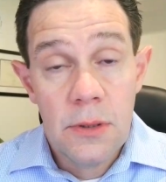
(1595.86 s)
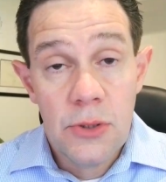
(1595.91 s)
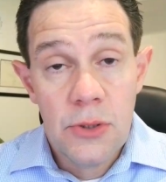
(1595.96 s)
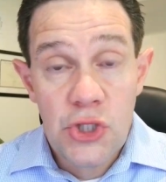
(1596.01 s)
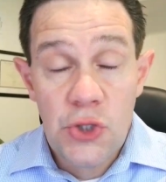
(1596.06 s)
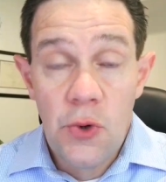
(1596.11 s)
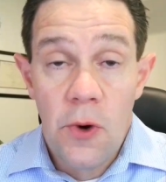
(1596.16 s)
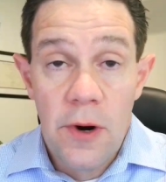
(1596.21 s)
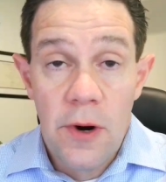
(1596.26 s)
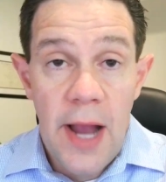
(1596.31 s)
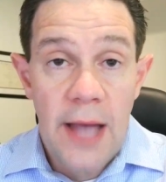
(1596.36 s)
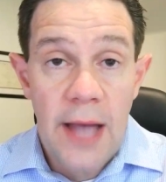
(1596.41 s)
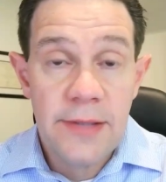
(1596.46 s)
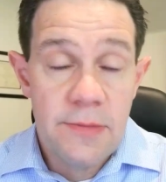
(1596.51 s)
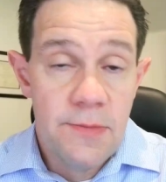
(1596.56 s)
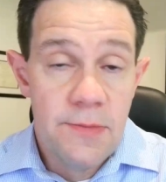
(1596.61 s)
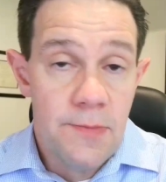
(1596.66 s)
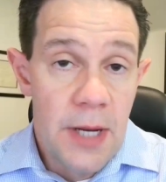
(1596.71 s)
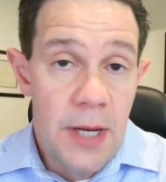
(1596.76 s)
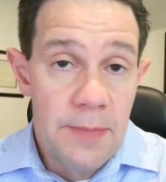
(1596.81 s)
Sure, I,
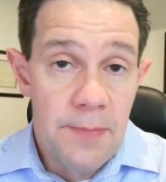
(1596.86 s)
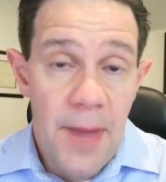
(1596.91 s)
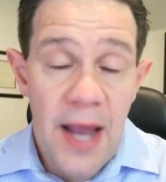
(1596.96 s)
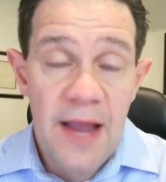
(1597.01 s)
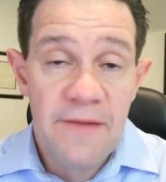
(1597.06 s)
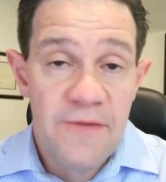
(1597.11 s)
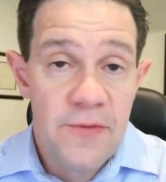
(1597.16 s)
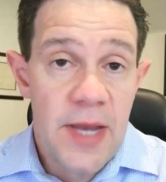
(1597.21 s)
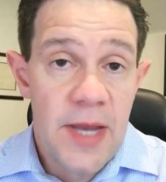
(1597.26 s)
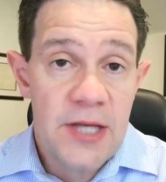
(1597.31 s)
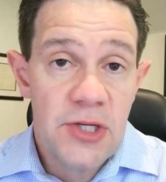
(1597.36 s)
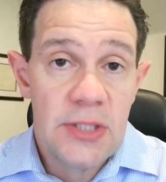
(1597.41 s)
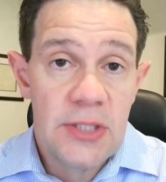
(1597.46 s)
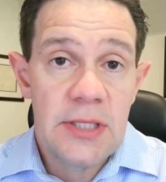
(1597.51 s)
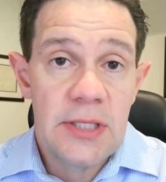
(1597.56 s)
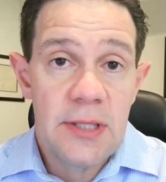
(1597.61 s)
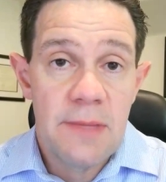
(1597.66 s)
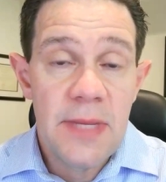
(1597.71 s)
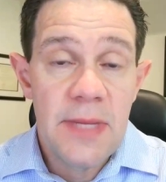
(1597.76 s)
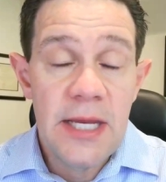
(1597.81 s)
my
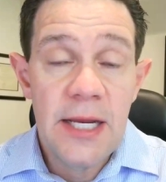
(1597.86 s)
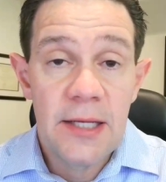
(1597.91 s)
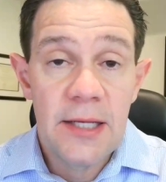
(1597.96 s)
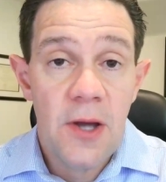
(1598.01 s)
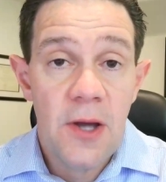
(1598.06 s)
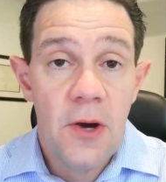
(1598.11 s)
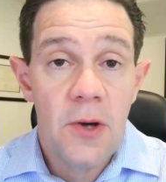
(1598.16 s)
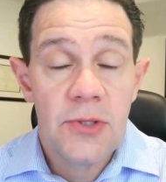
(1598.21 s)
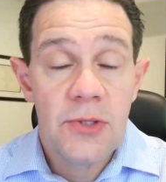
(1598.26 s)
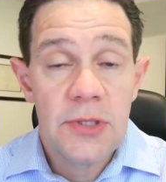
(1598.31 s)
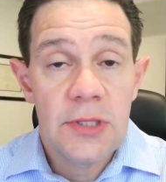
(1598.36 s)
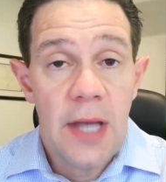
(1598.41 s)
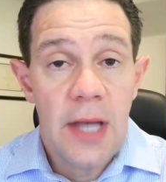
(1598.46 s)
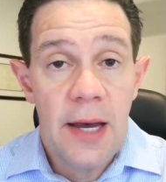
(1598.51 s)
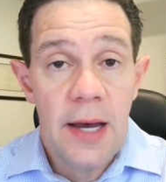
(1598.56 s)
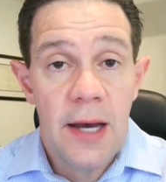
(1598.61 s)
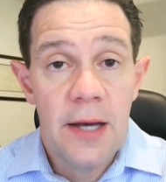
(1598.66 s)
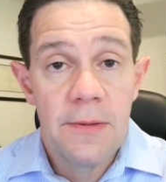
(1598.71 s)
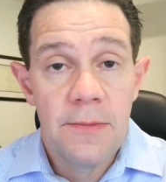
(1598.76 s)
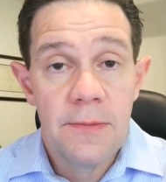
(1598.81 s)
information's in the meeting notes.
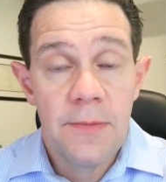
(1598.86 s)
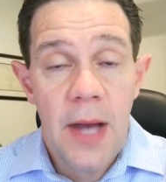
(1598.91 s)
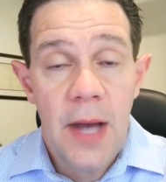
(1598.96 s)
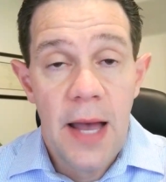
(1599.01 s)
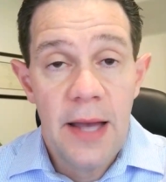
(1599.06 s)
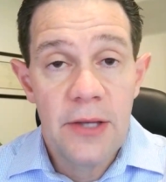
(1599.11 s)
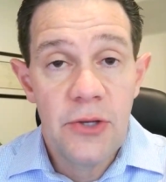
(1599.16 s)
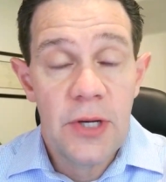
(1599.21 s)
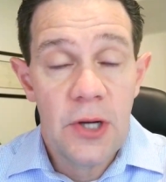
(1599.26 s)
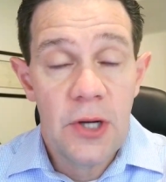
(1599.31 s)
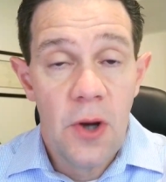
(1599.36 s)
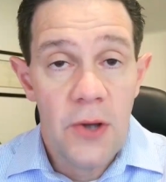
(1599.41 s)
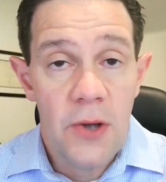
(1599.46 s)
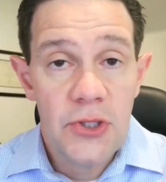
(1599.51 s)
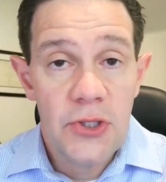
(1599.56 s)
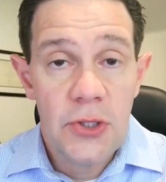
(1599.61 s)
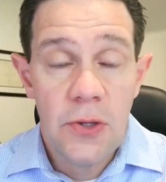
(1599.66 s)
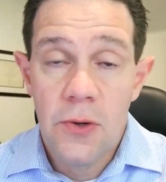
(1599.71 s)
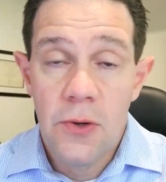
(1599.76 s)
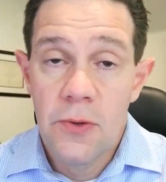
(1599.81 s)
Uh, you can
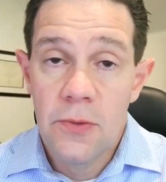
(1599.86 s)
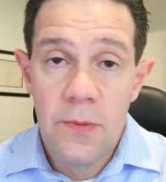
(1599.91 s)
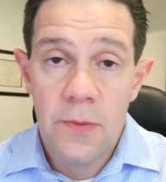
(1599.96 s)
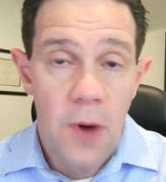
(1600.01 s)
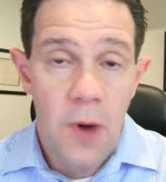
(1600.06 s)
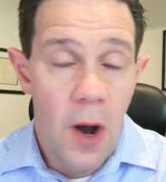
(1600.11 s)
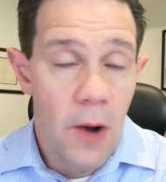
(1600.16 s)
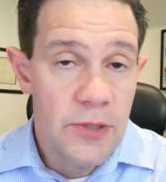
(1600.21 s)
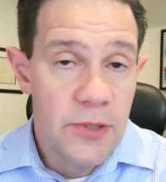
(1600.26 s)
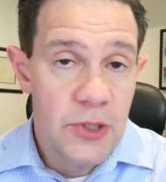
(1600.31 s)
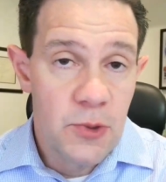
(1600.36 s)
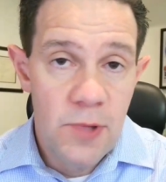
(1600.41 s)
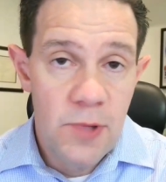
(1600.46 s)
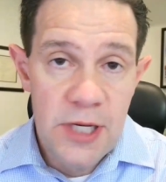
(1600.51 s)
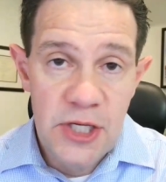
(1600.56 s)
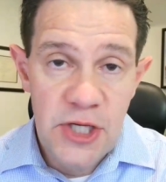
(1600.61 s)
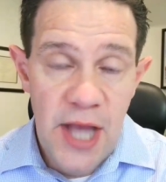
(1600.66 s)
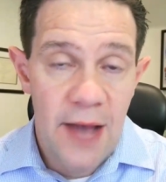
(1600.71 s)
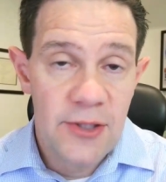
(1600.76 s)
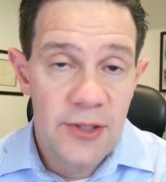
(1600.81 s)
also always
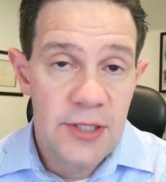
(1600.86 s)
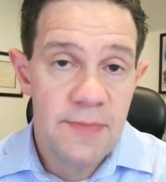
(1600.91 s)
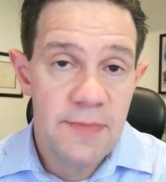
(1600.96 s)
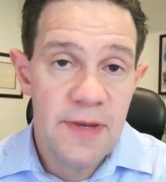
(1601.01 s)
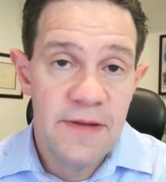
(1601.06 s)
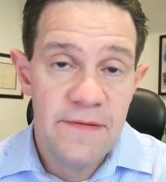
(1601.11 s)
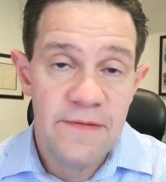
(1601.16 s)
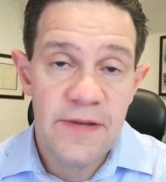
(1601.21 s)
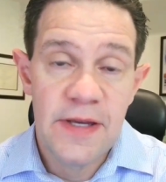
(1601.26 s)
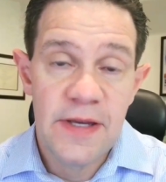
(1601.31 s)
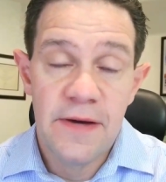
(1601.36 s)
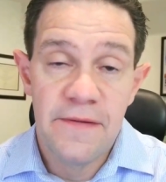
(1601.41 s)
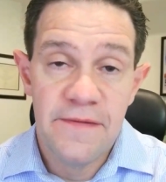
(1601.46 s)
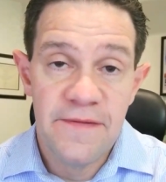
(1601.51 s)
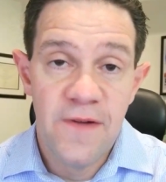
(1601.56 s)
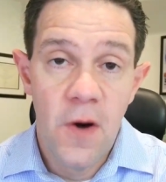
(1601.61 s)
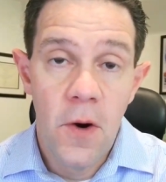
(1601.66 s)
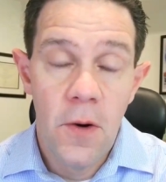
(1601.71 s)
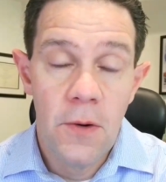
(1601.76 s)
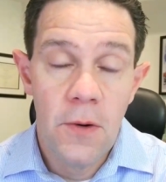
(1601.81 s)
reach out to me via
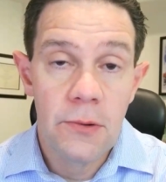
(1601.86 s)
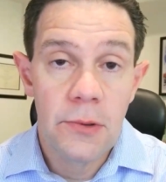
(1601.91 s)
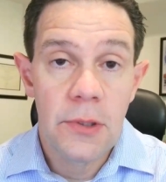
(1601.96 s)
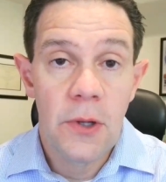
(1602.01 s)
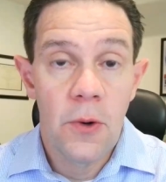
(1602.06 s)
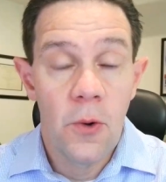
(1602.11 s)
phone